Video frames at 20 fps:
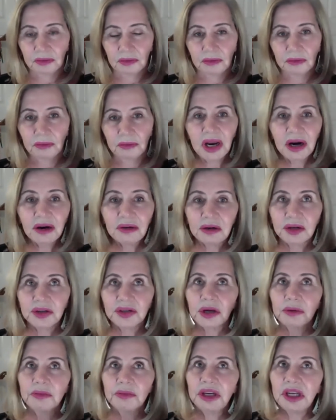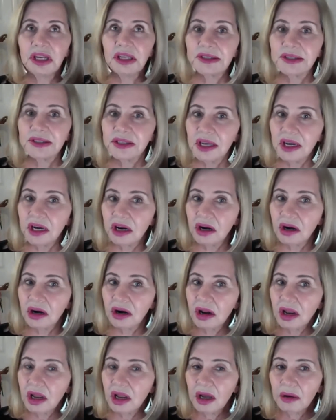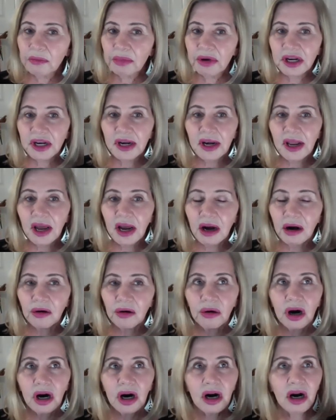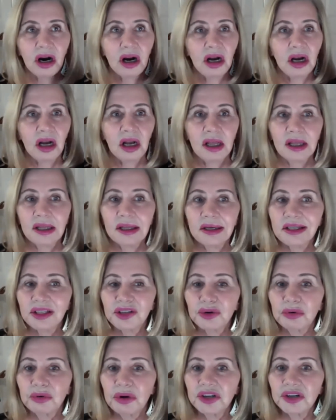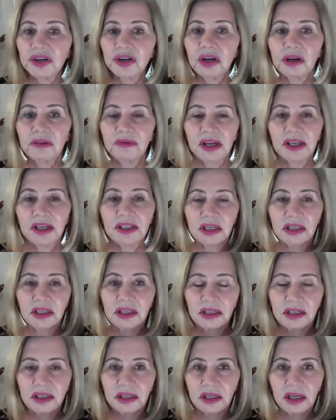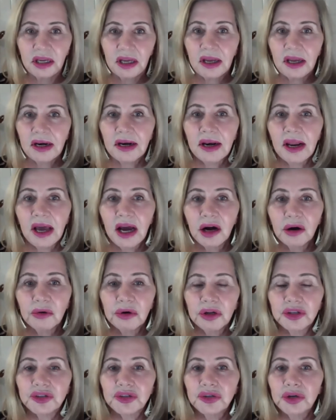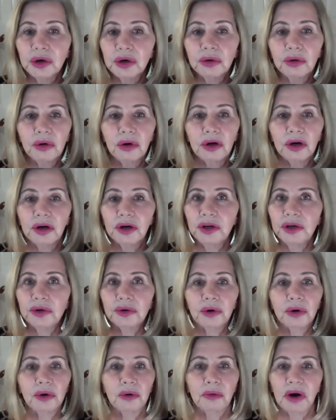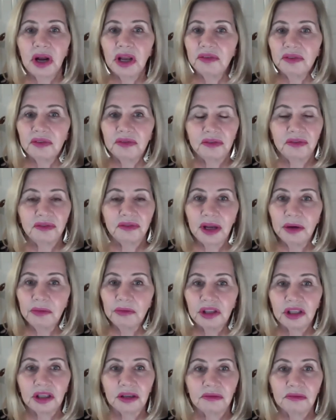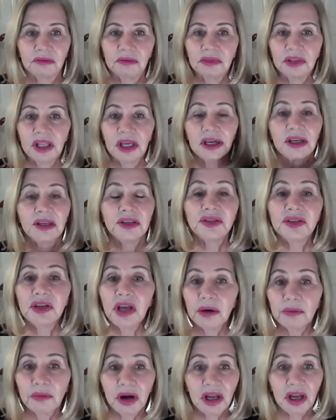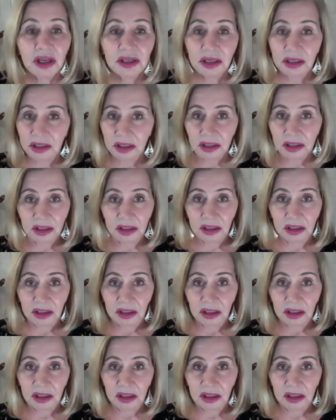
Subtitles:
marriage. I mean, it's there, but now it is a question of identity. Now it's no longer you're a wife of a family. That is not my identity.